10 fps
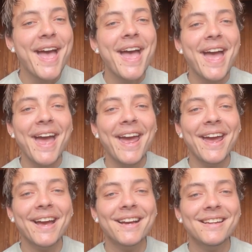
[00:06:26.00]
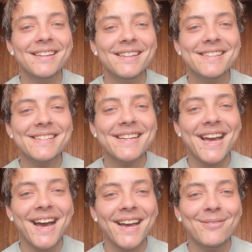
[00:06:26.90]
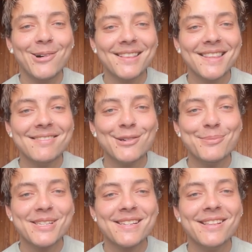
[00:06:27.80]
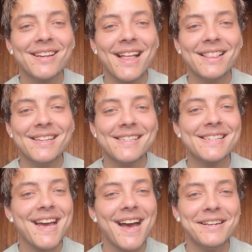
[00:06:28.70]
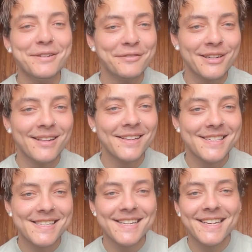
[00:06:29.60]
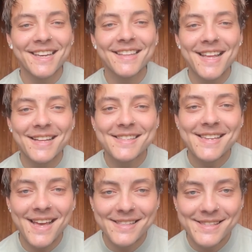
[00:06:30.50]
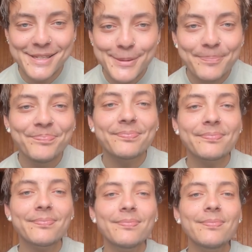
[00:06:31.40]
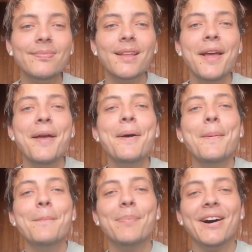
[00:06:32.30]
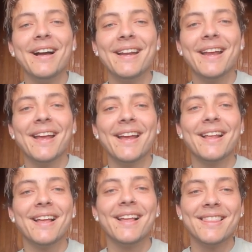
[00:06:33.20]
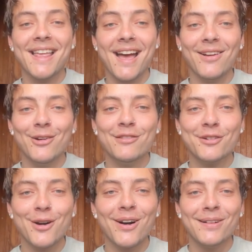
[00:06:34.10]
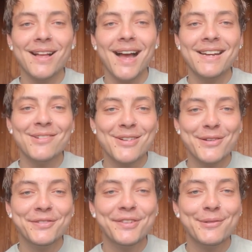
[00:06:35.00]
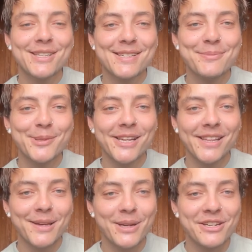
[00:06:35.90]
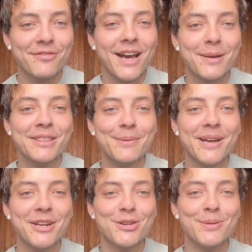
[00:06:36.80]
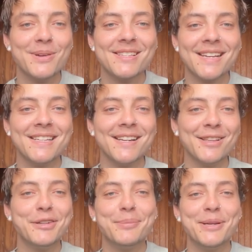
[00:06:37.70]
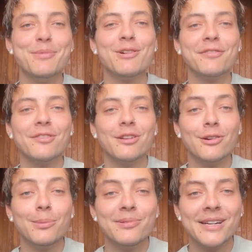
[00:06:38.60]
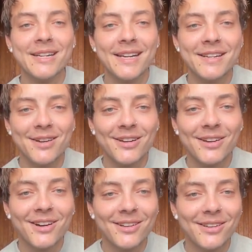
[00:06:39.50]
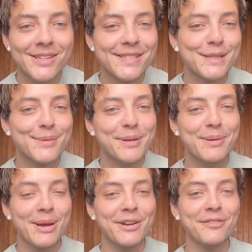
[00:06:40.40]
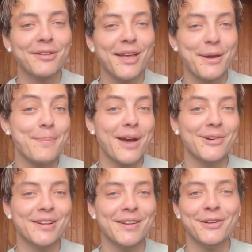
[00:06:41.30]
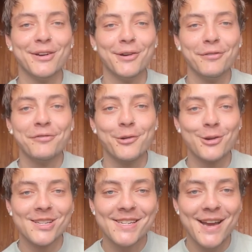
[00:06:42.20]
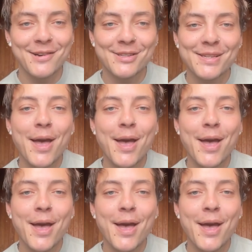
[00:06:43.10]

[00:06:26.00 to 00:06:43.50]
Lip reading: And I want the rooms to look at least kind of realistic in that sense. But that overall, I don't know if it was completely beach vibe in the bedroom because I did a little bit more floral print and darker colors. This might be better for like a mountain or a forest house,